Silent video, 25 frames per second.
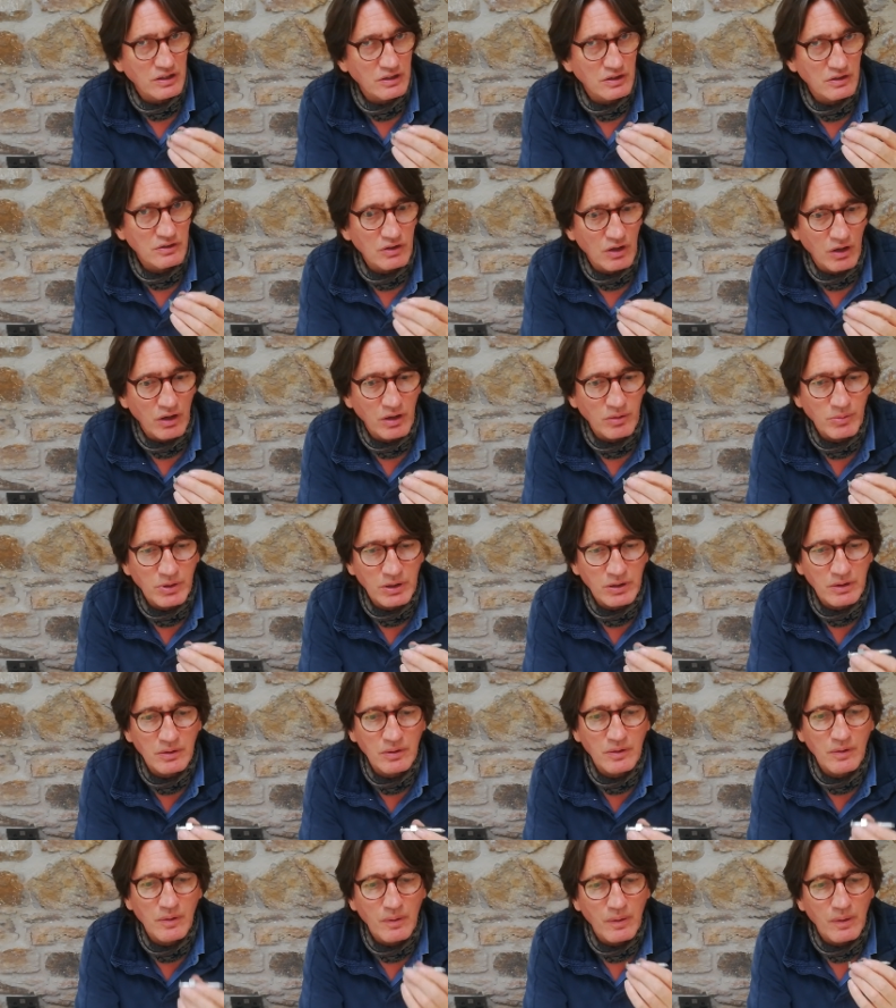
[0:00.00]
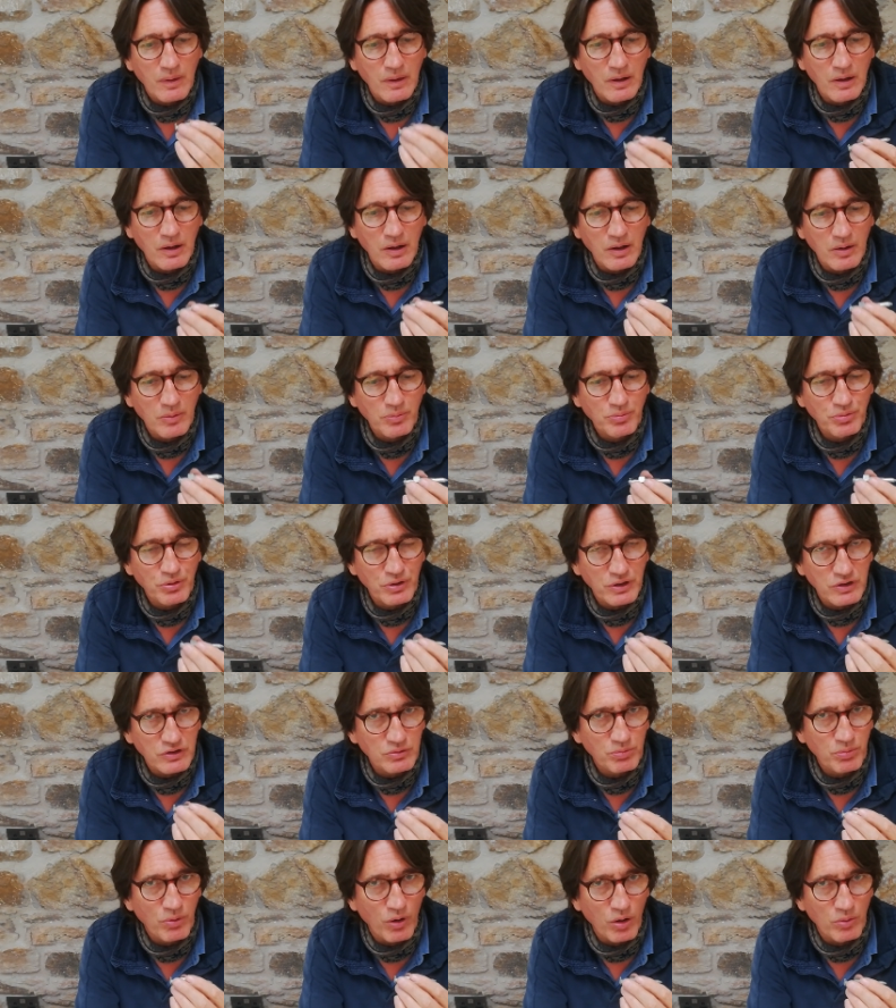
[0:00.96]
timing pretty
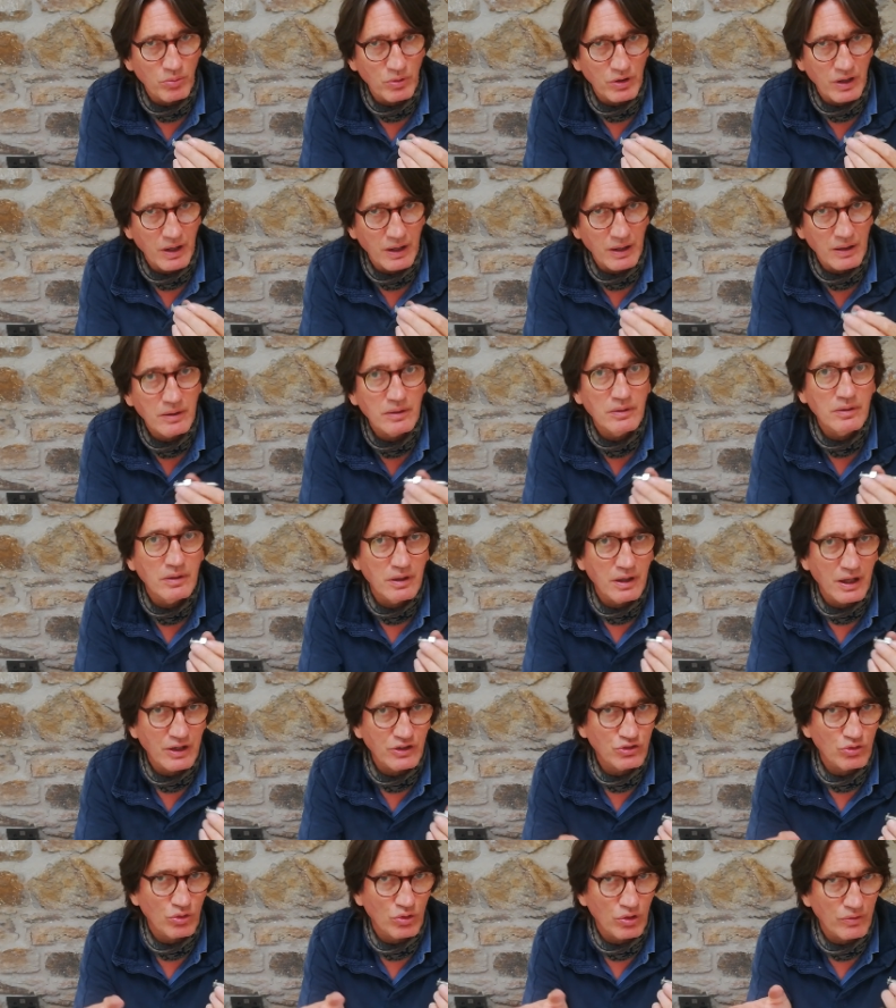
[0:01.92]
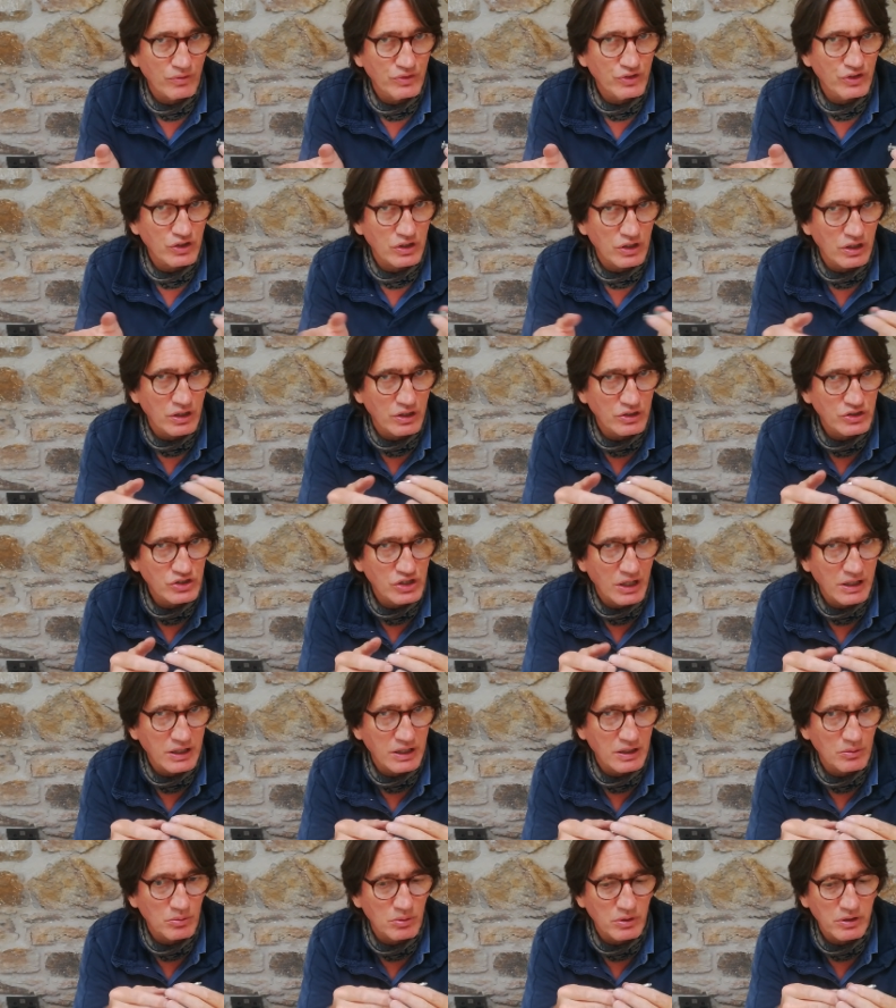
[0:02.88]
spot on with that. Later on obviously you're going to
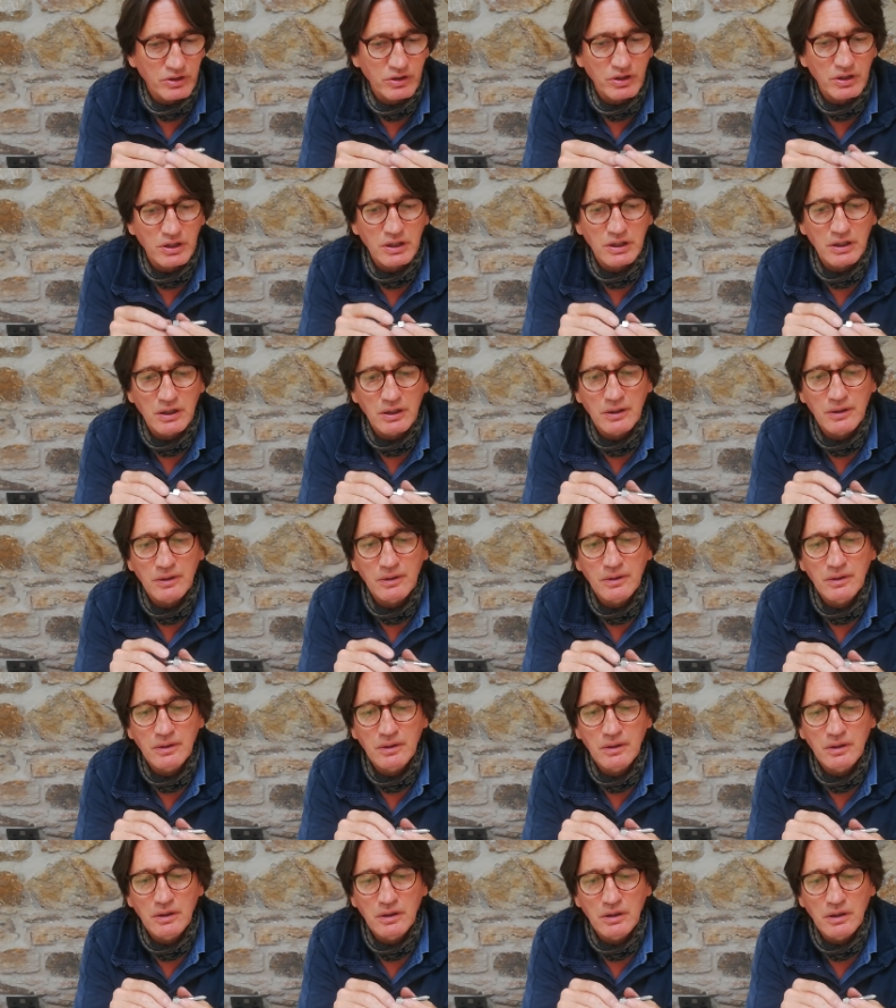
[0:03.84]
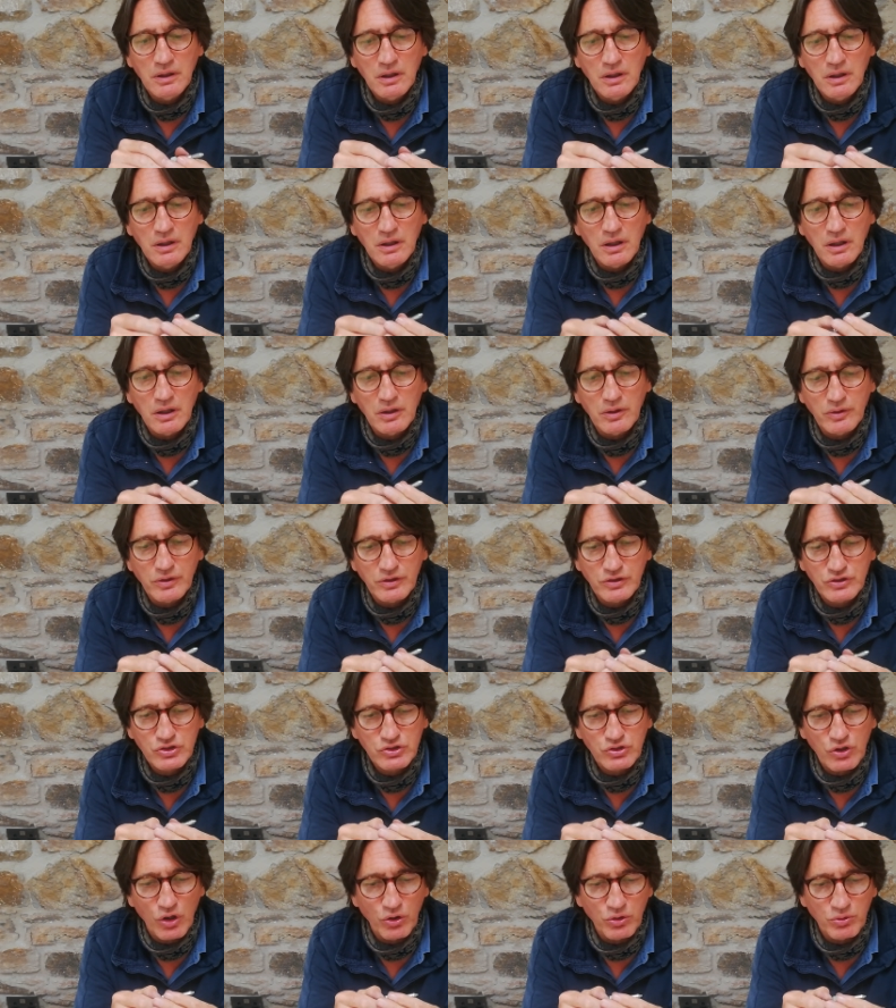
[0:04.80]
check it with the
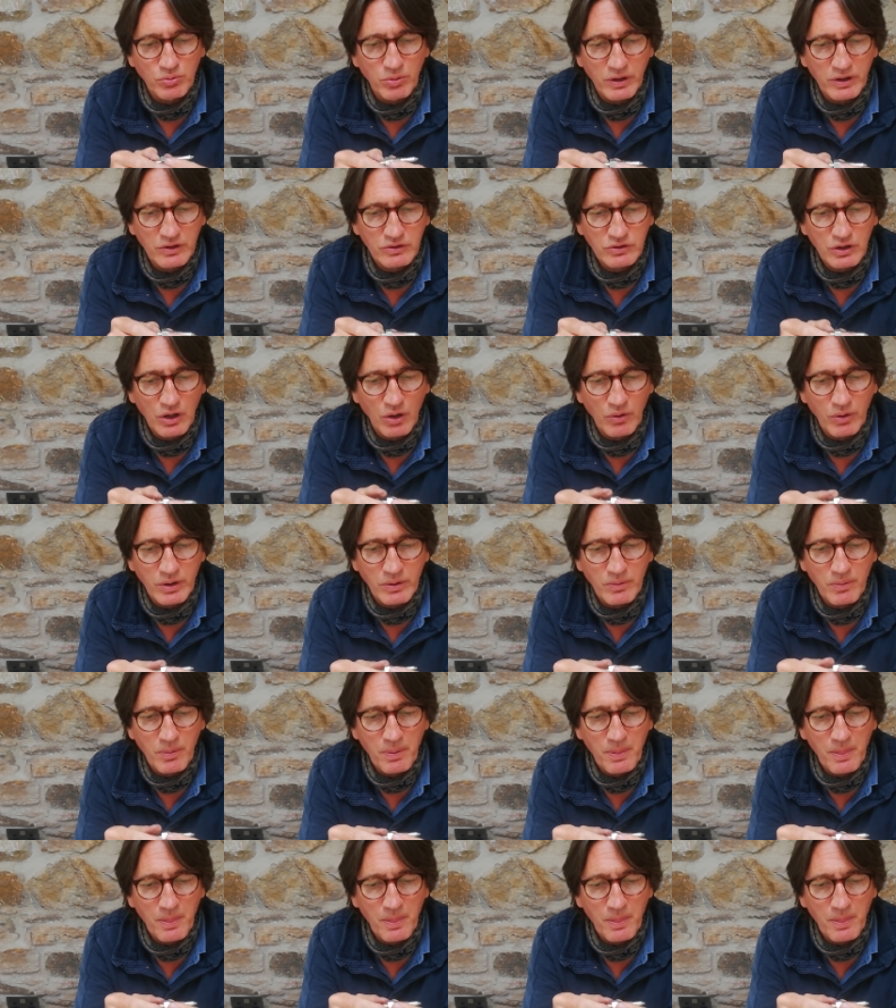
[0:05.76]
strobe when it's going.